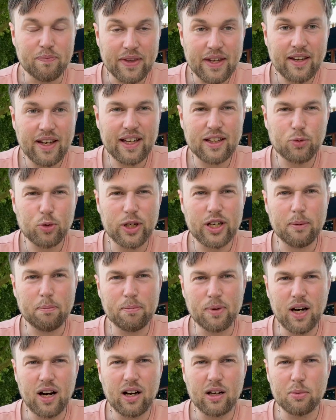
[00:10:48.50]
hit with a
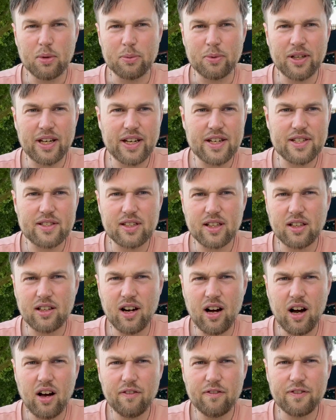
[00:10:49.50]
problem. That is the
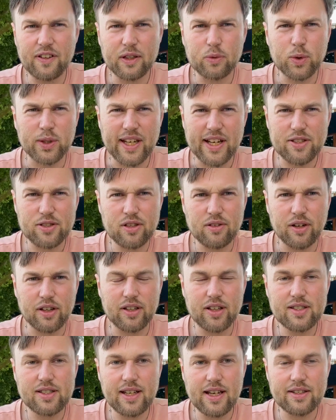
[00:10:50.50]
conflict with
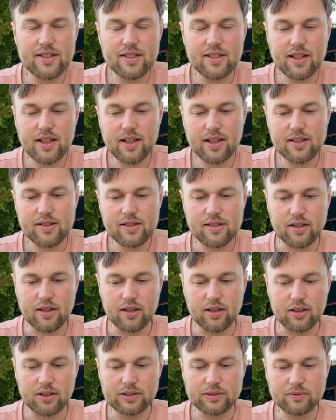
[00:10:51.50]
extroverted sensing.
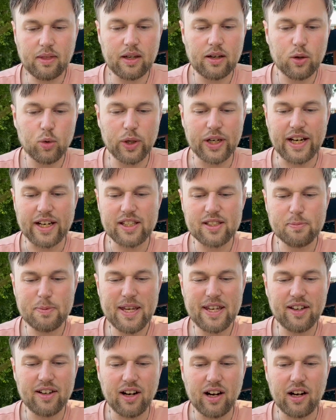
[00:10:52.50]
So when I
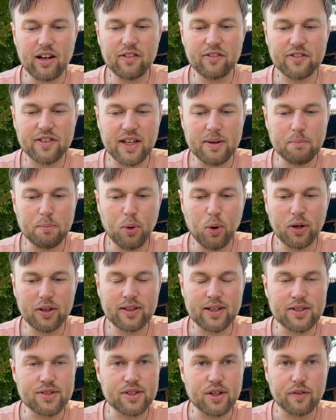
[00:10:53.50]
speak of the
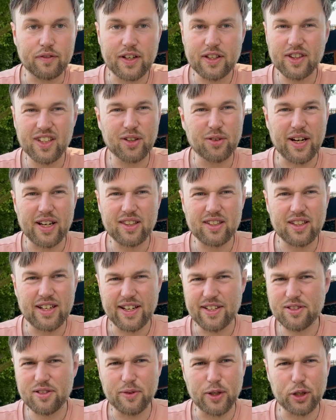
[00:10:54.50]
importance of integrating
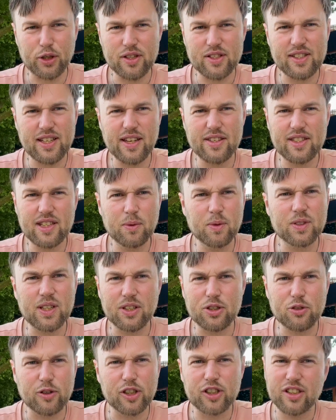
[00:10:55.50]
extroverted sensing with
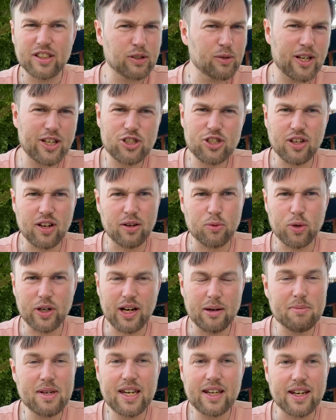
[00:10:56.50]
introverted intuition, what I
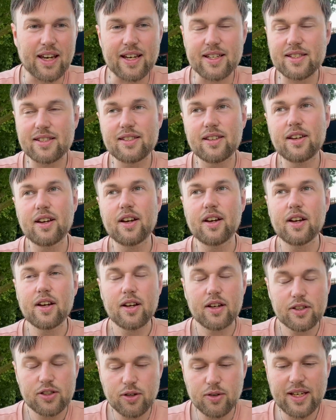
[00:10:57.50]
mean is
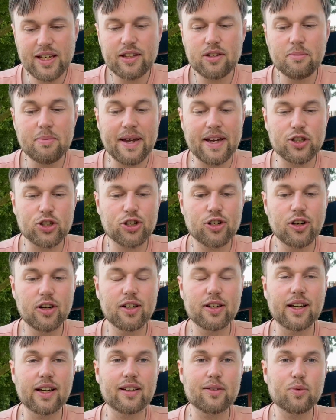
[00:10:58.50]
you need to make sure
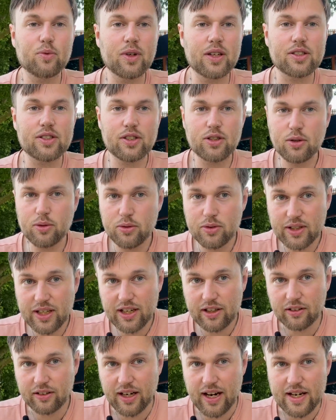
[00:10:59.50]
that what you
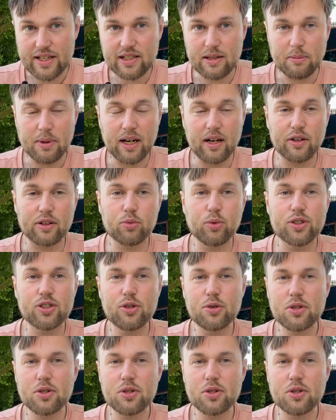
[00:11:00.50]
theorize about, what you